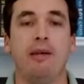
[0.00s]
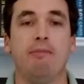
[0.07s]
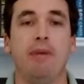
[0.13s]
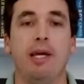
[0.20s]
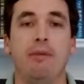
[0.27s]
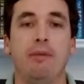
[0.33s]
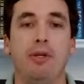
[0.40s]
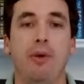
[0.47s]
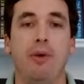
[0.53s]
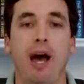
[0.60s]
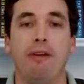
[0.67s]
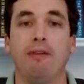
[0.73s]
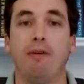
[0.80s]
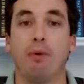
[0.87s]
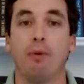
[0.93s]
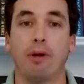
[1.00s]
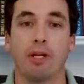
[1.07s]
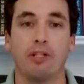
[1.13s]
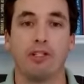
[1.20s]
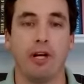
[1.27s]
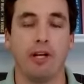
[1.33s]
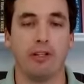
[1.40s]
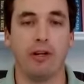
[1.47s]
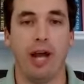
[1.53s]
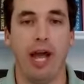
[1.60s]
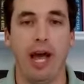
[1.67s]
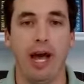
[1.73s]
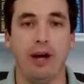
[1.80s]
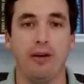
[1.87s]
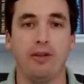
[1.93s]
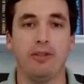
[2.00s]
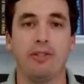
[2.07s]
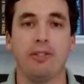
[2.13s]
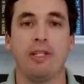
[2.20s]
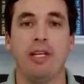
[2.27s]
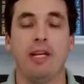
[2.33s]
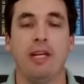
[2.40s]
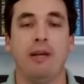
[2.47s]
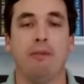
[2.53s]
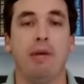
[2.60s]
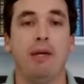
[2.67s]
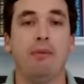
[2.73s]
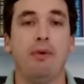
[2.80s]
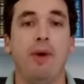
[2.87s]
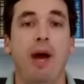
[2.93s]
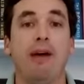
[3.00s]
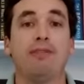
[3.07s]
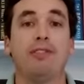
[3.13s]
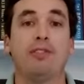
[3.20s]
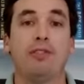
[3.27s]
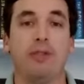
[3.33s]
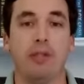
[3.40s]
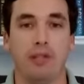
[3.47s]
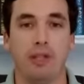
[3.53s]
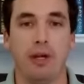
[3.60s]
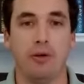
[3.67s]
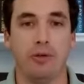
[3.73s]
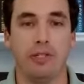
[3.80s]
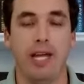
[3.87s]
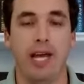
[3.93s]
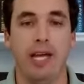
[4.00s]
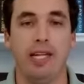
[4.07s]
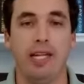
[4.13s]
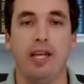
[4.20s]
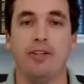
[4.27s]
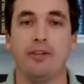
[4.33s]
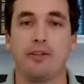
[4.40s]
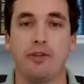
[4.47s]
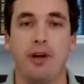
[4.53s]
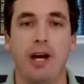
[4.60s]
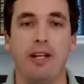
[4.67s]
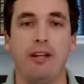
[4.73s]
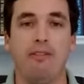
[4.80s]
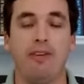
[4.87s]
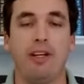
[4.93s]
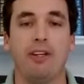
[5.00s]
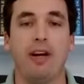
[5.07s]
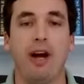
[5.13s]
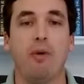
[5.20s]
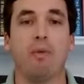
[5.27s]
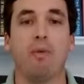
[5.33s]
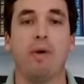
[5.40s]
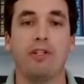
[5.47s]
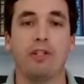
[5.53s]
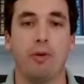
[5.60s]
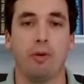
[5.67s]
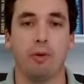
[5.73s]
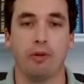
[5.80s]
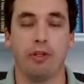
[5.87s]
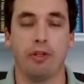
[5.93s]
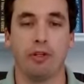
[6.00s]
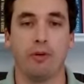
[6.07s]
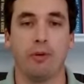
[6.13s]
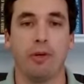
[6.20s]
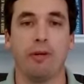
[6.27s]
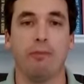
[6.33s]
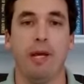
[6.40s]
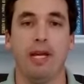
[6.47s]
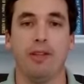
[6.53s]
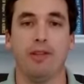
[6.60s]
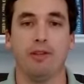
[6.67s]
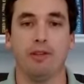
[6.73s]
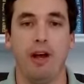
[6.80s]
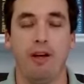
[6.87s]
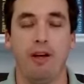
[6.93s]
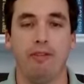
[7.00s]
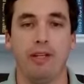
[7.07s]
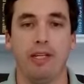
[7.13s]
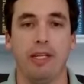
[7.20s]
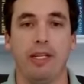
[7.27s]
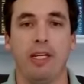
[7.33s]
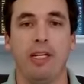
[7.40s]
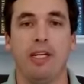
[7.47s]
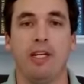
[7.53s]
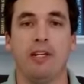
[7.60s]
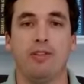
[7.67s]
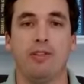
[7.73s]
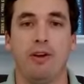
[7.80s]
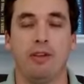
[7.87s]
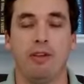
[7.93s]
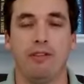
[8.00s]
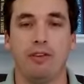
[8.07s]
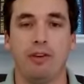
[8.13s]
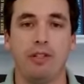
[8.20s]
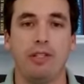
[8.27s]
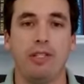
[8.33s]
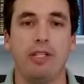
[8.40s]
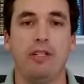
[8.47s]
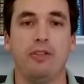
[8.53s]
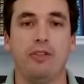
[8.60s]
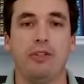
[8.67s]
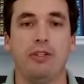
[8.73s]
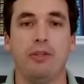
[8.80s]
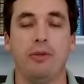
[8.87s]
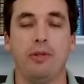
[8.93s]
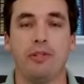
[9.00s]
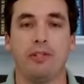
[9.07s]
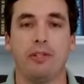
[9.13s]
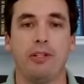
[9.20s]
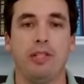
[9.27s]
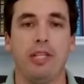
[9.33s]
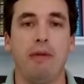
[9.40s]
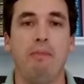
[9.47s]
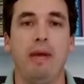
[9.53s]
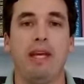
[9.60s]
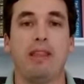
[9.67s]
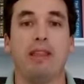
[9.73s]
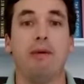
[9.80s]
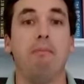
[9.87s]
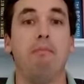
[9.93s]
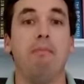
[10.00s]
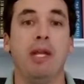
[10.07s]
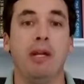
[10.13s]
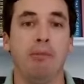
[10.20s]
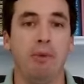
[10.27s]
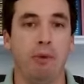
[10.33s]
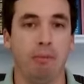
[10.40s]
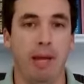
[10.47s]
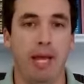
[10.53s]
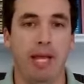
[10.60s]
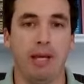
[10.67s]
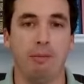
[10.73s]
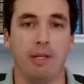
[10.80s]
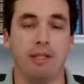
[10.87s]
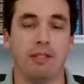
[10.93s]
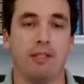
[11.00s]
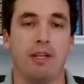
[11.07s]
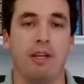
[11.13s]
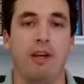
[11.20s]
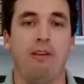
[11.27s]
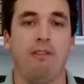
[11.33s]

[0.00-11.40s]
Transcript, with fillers: maybe you have a mortgage on your house, maybe you have student loan debt, and you're trying to figure out which order you're going to pay those off in. So the first thing you'll do is certainly make the minimum payments